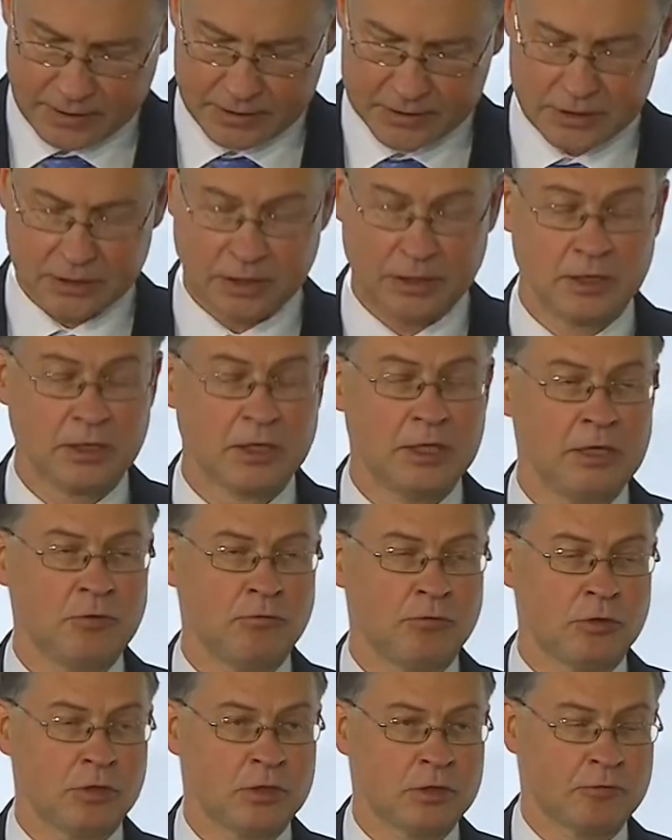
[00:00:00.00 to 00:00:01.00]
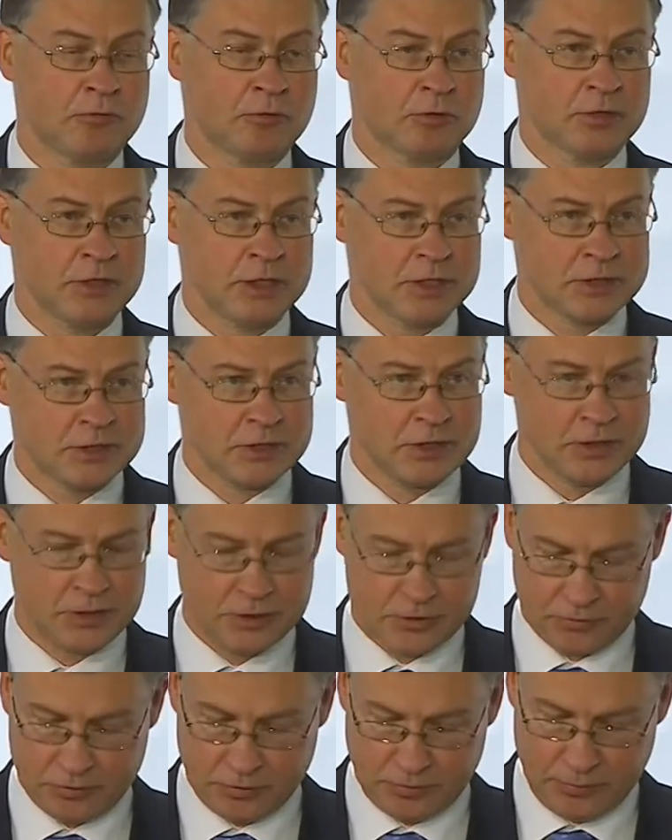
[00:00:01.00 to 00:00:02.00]
The key word for next
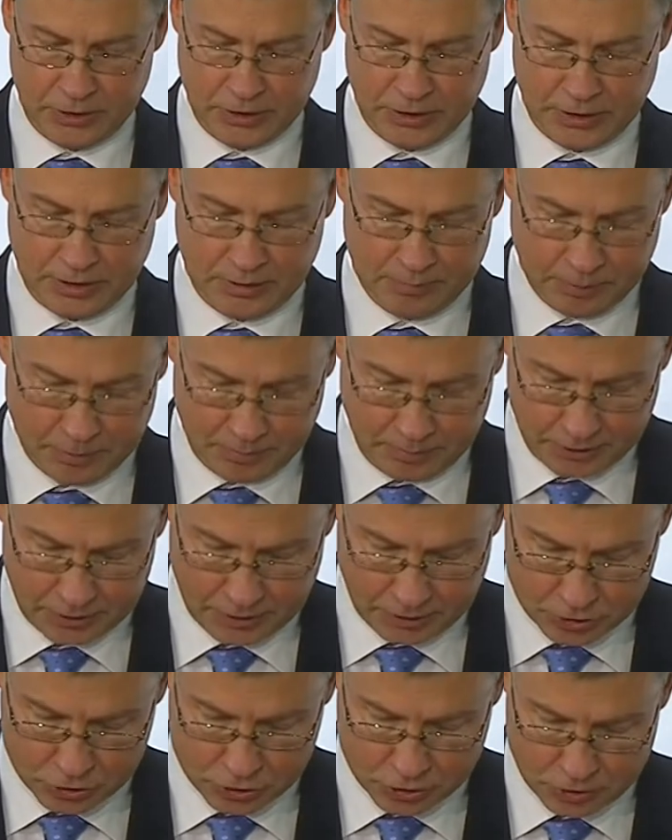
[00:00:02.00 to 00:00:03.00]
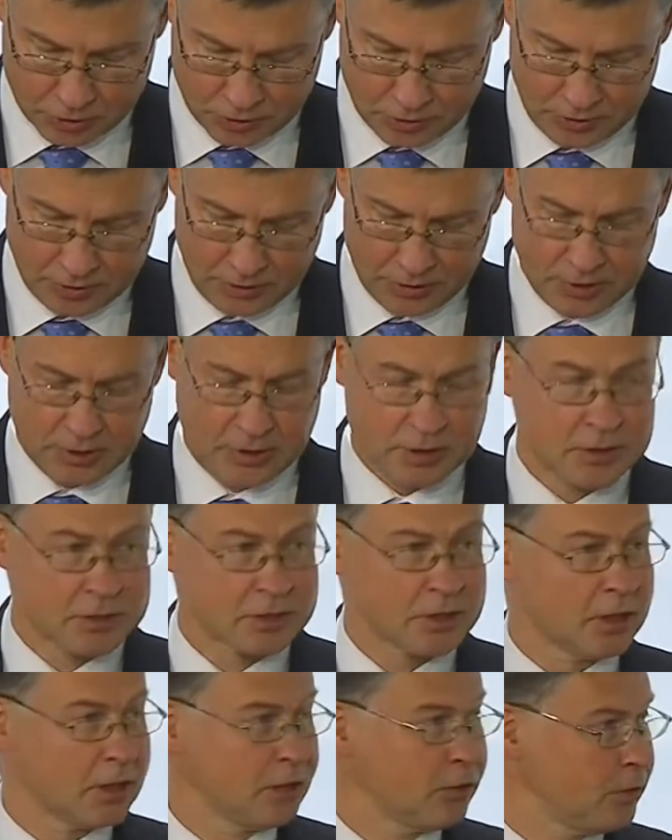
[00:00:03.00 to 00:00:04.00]
year's will be implementation.
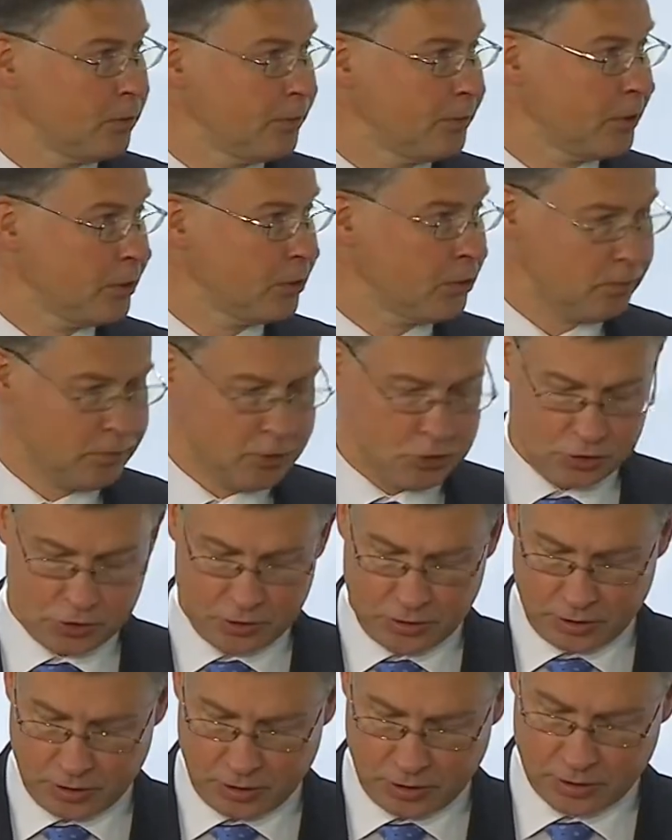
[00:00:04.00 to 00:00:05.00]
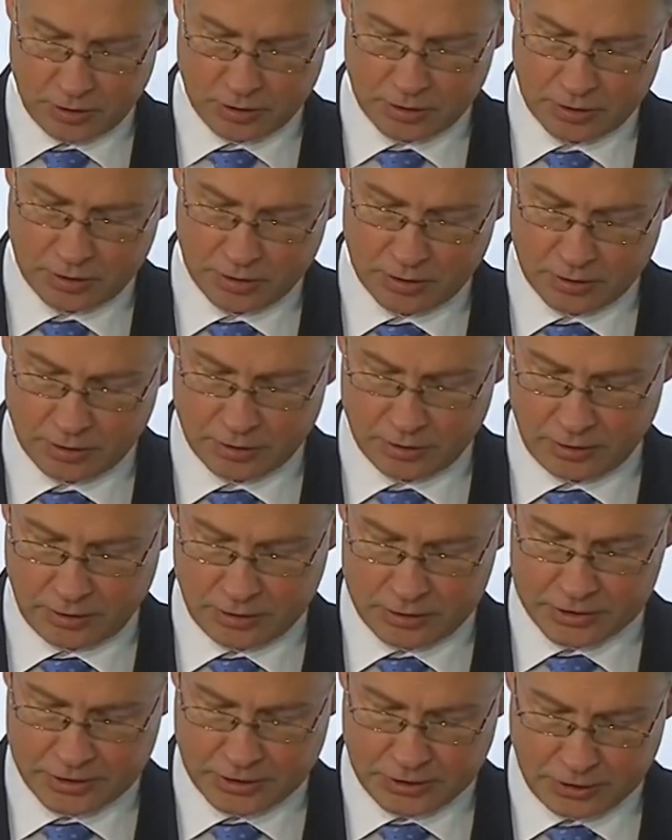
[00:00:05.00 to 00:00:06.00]
The European Commission uh, uh,
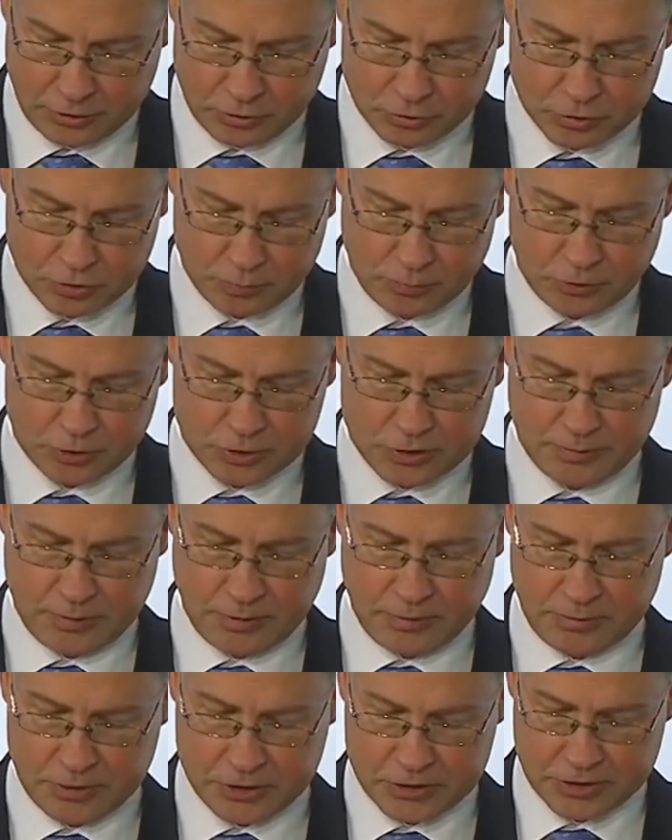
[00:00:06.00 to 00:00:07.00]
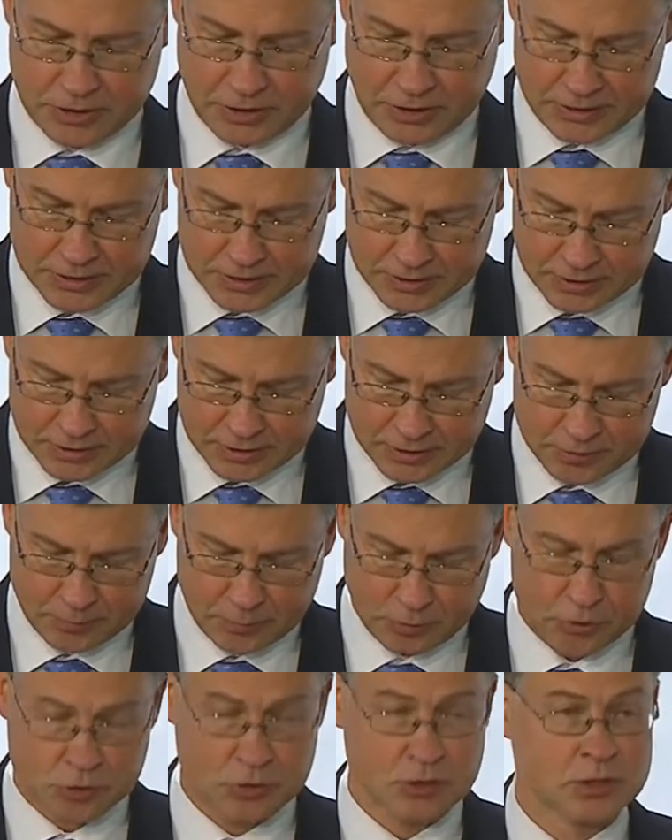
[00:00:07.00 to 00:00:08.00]
is ready to support the member states in this
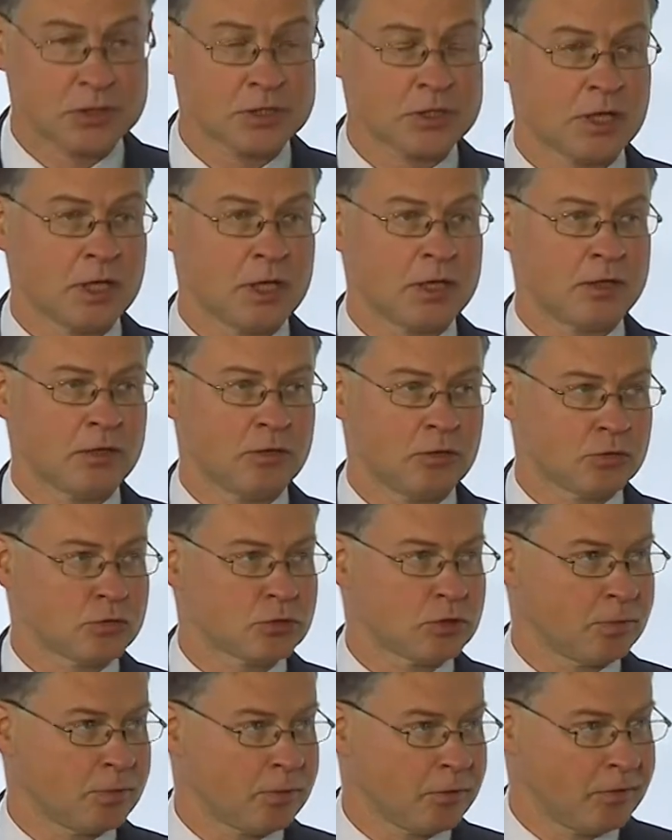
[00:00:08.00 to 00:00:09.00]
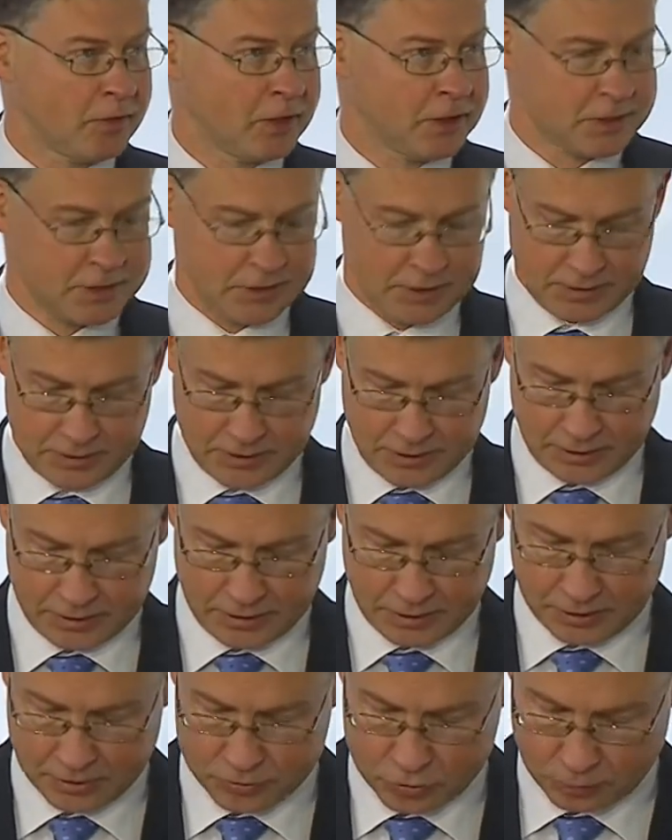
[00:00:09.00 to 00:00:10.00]
process and also provides
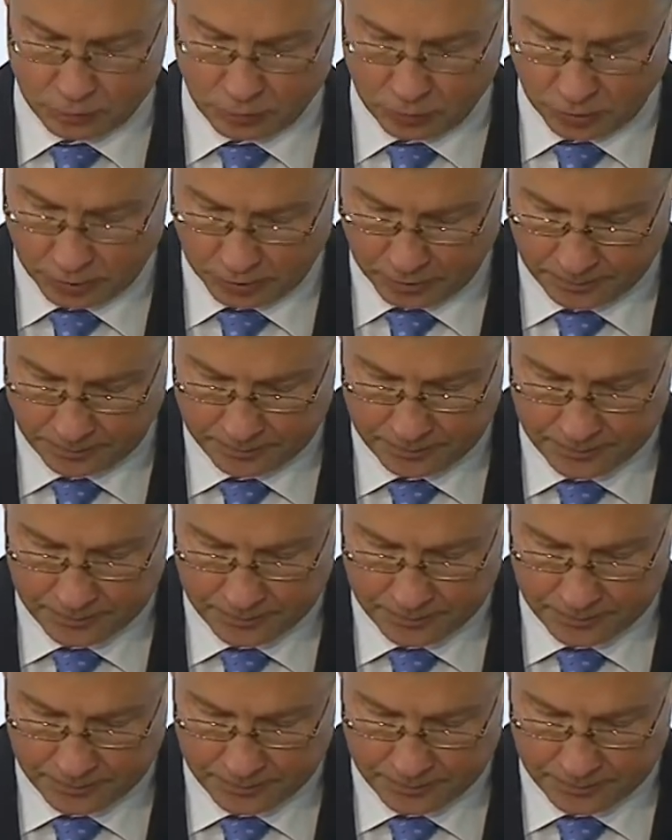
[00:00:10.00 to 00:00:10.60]
technical support.